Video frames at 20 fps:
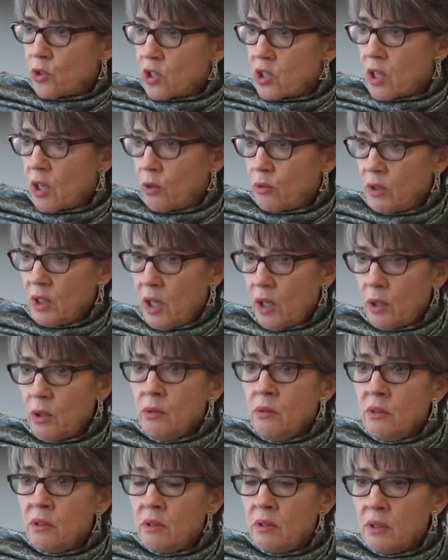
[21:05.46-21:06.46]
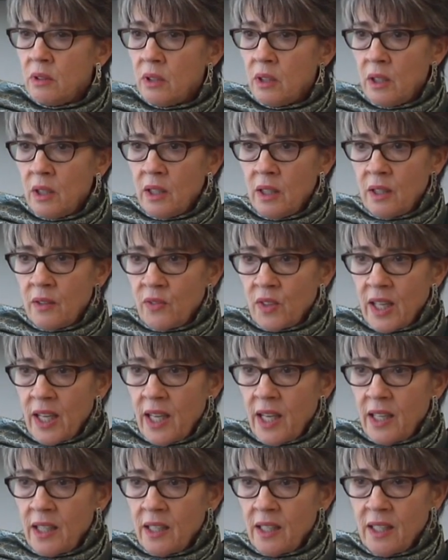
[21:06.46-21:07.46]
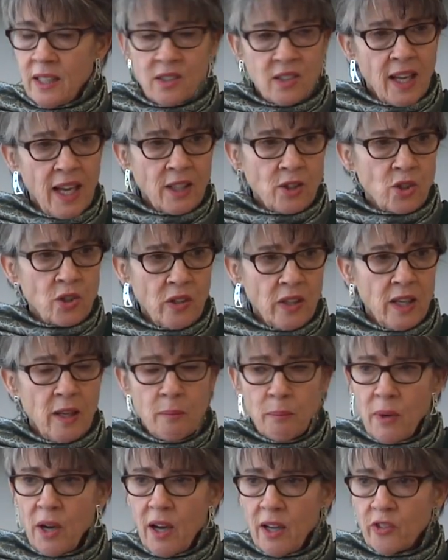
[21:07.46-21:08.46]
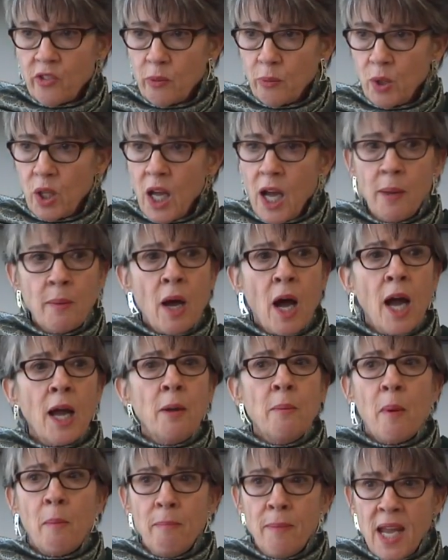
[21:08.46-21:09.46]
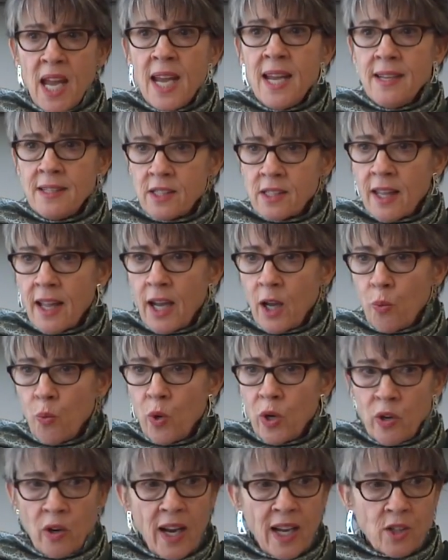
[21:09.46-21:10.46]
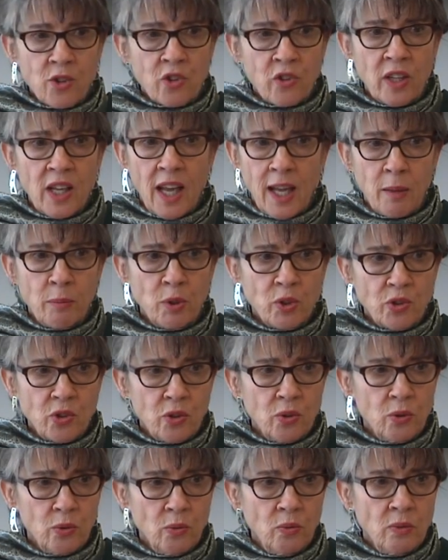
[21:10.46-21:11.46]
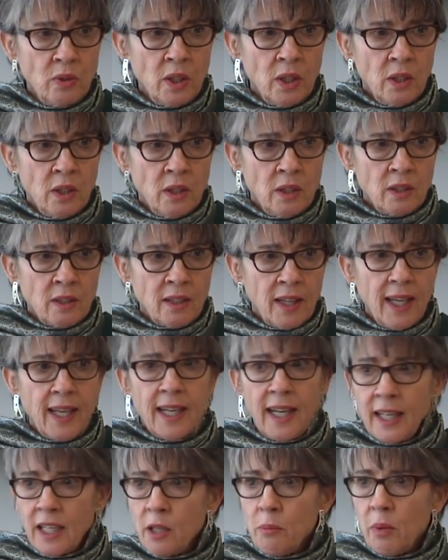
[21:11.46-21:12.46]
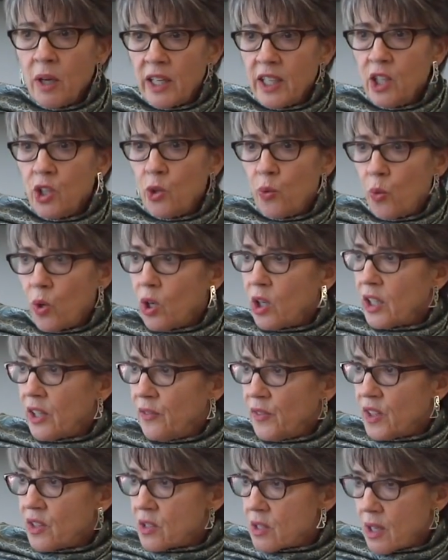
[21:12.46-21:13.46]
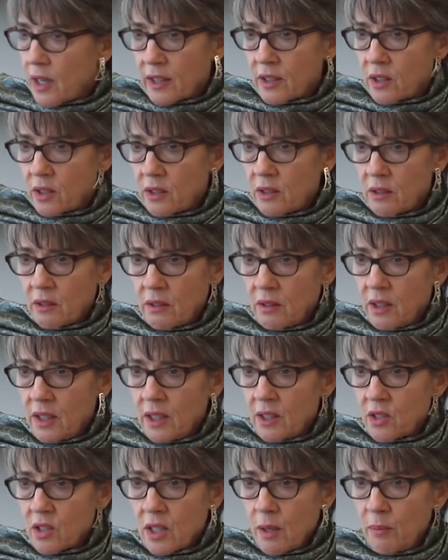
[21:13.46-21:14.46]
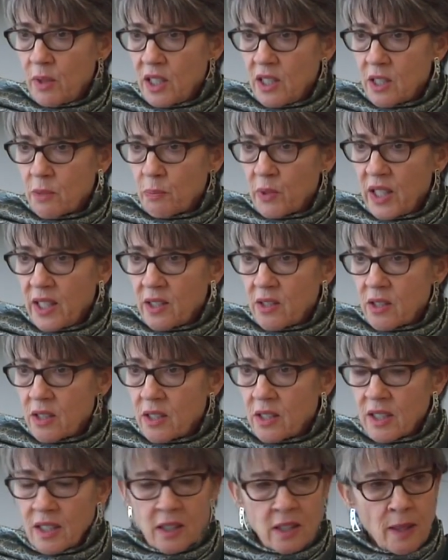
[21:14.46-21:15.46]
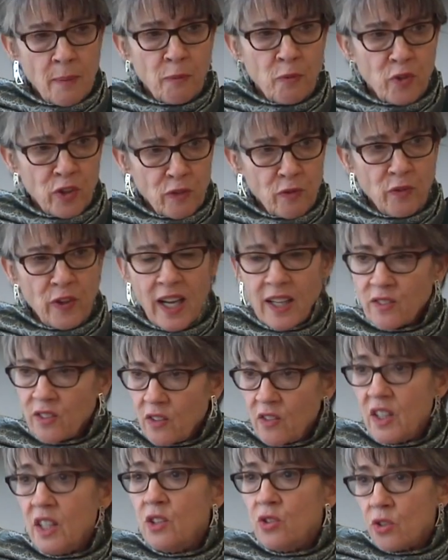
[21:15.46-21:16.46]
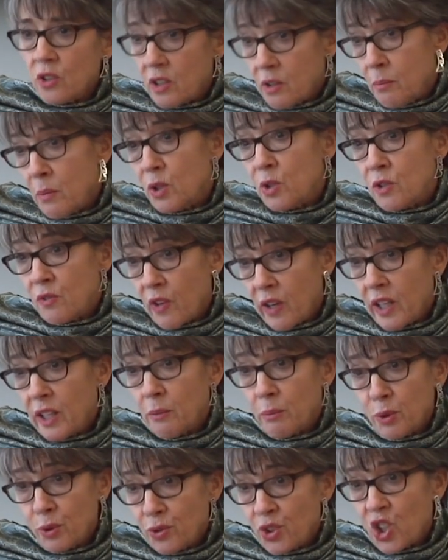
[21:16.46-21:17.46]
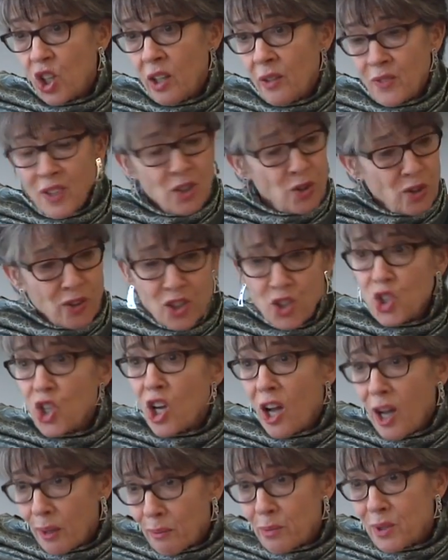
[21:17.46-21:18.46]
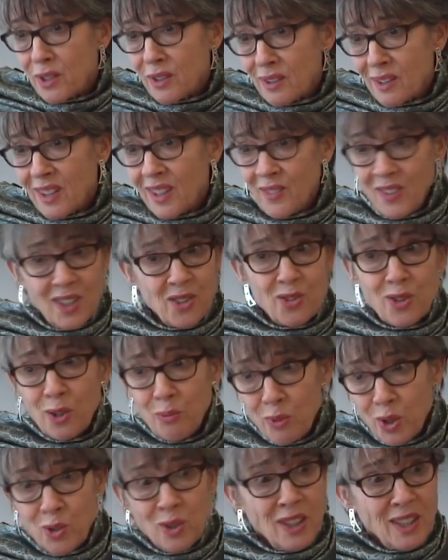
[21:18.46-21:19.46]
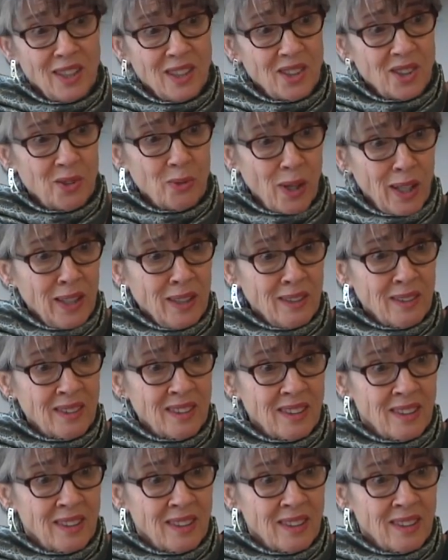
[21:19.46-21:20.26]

are so low that it's actually impossible. I am amazed that we're actually able to get anybody to work in this sector in some of these places, except for the fact that these are the most viable jobs. These are the jobs in these communities, right?